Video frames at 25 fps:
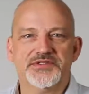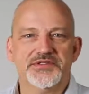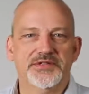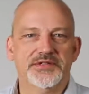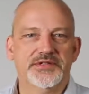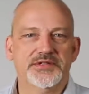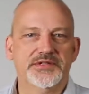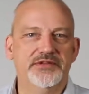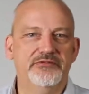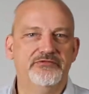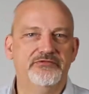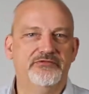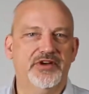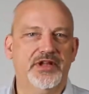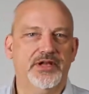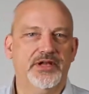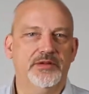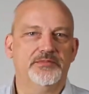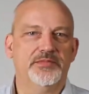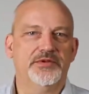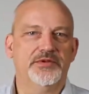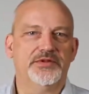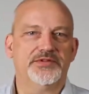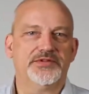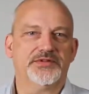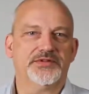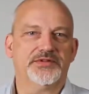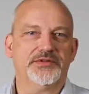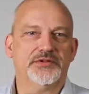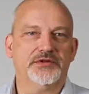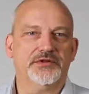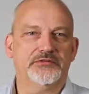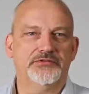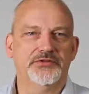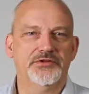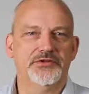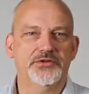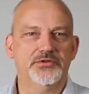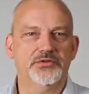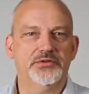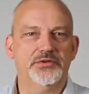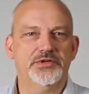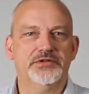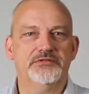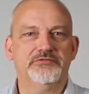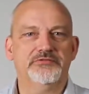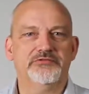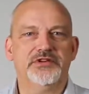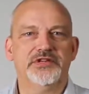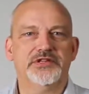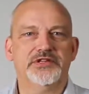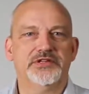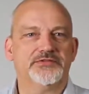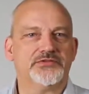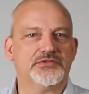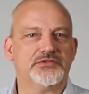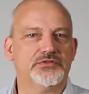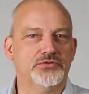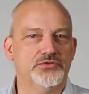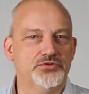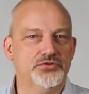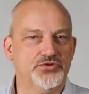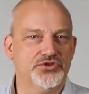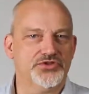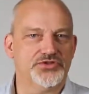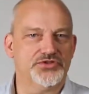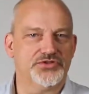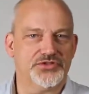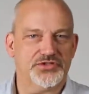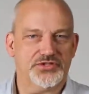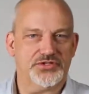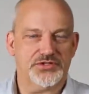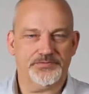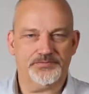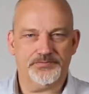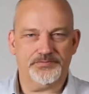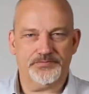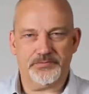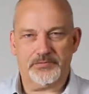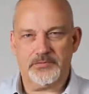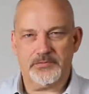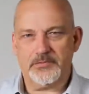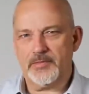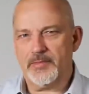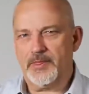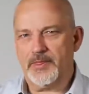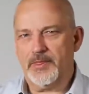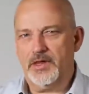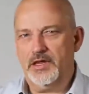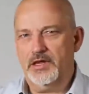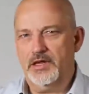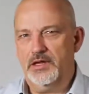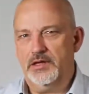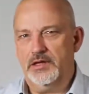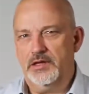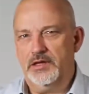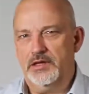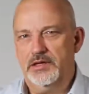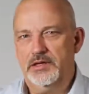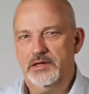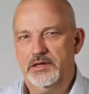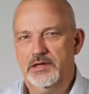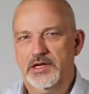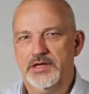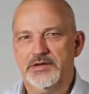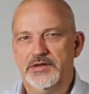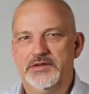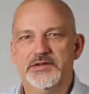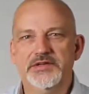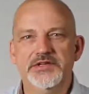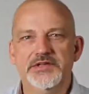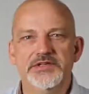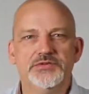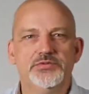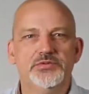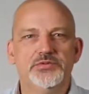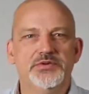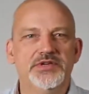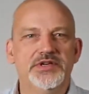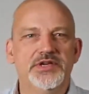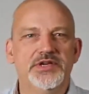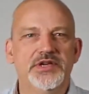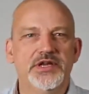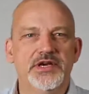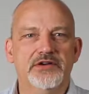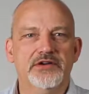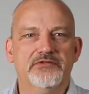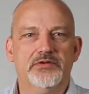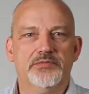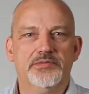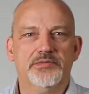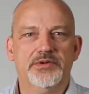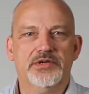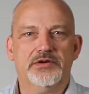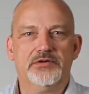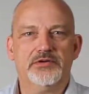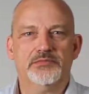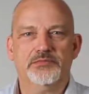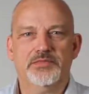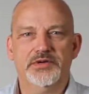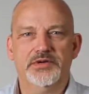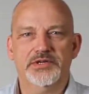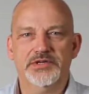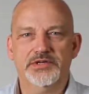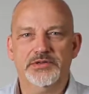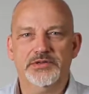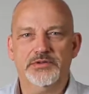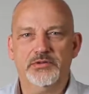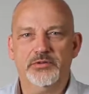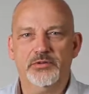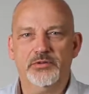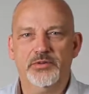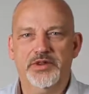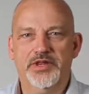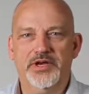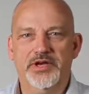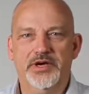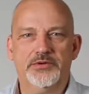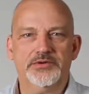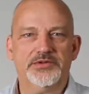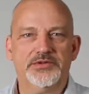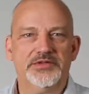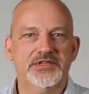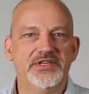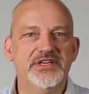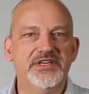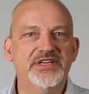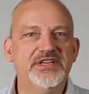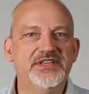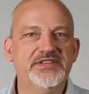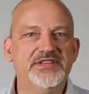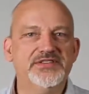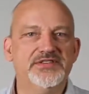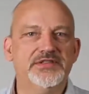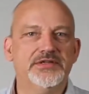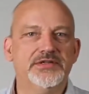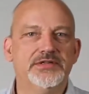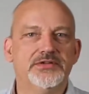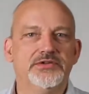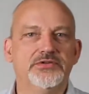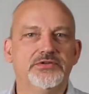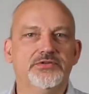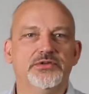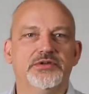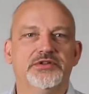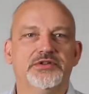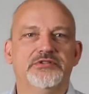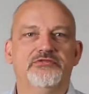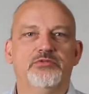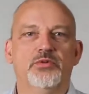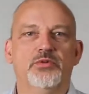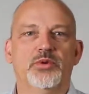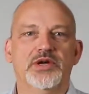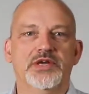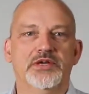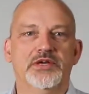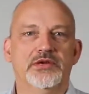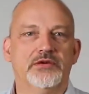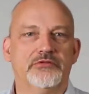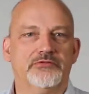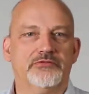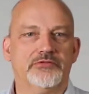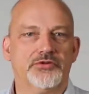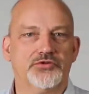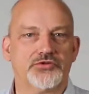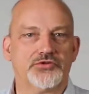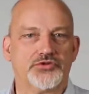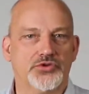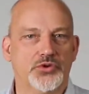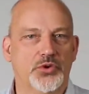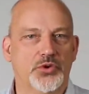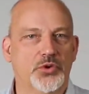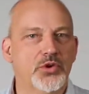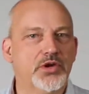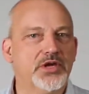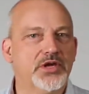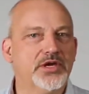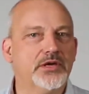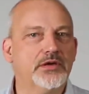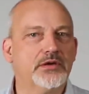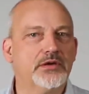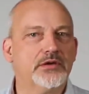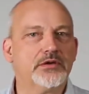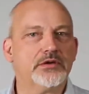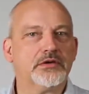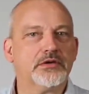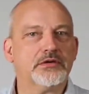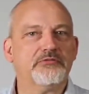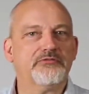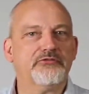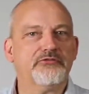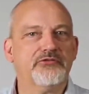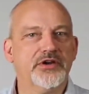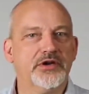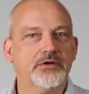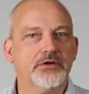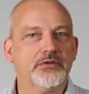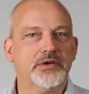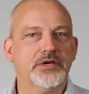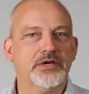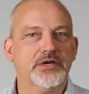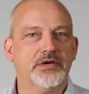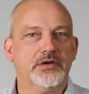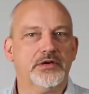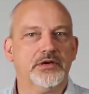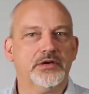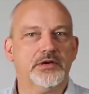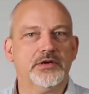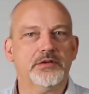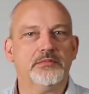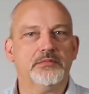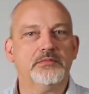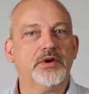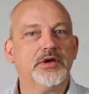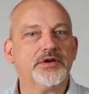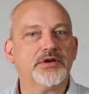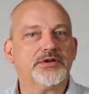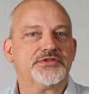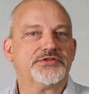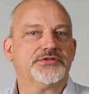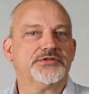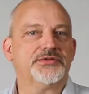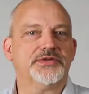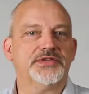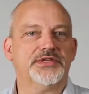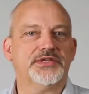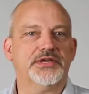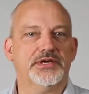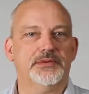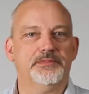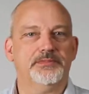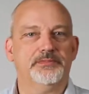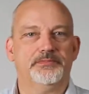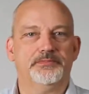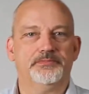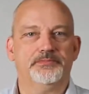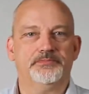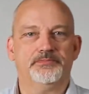in the development of new innovative solutions. Yet these would never be complete without an easy, intuitive way of controlling, configuring, and monitoring them.